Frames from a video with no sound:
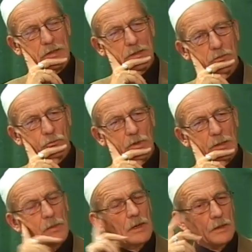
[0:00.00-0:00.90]
letters to
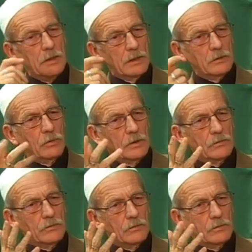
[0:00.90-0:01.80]
him and to a
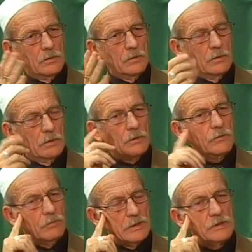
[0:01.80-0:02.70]

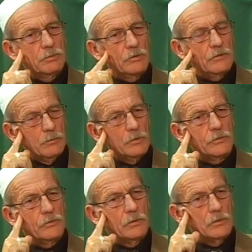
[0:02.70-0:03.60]
Swedish Muslim also.